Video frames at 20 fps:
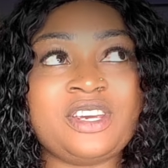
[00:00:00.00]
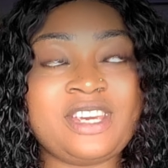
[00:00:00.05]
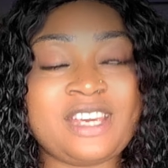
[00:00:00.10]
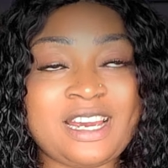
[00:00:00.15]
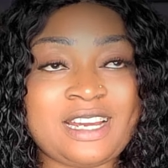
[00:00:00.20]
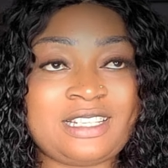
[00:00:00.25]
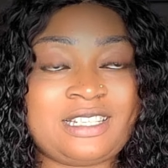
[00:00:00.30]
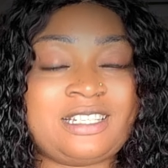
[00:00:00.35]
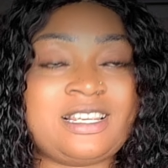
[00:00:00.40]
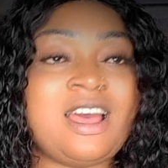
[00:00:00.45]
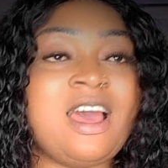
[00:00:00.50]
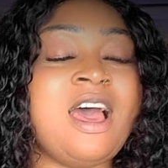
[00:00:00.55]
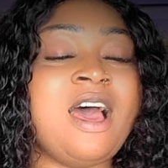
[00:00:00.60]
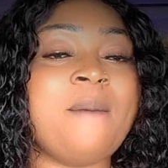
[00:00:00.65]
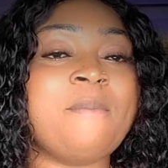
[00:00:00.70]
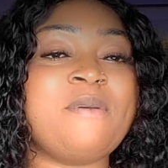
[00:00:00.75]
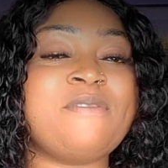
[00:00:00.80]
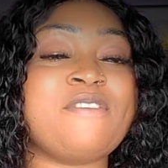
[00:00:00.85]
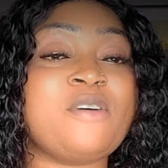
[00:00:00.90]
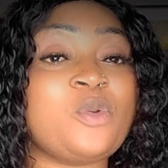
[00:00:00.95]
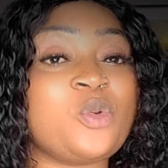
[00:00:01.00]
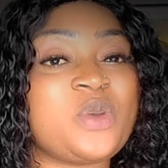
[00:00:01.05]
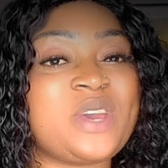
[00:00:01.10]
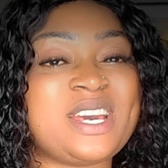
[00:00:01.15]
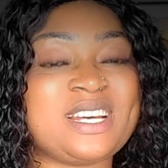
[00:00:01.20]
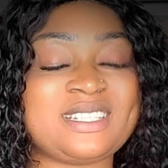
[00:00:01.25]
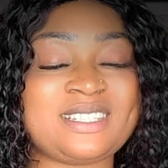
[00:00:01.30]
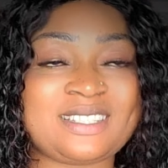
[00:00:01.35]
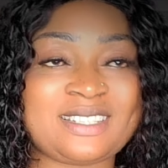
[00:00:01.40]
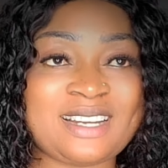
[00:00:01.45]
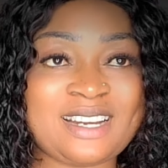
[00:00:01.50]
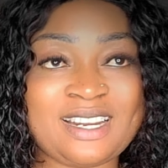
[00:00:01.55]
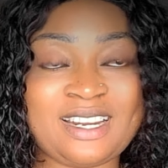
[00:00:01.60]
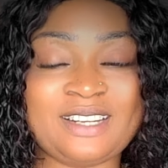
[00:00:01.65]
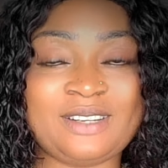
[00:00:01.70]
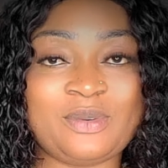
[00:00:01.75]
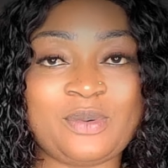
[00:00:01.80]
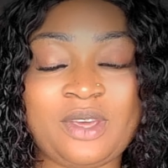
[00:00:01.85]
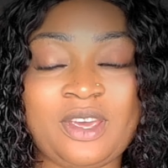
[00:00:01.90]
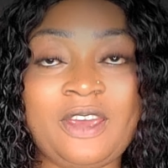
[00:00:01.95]
Yes, before we get
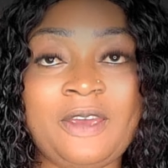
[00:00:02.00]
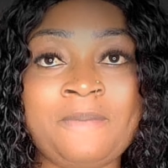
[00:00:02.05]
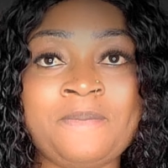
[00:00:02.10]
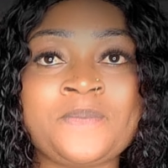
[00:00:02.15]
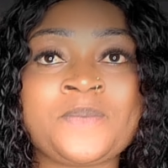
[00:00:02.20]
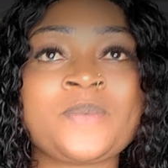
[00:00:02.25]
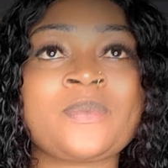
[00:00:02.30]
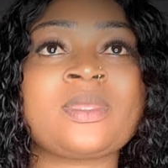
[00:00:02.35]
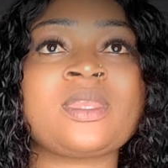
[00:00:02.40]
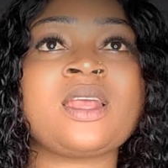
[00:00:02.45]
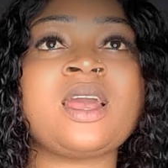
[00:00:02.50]
started, okay,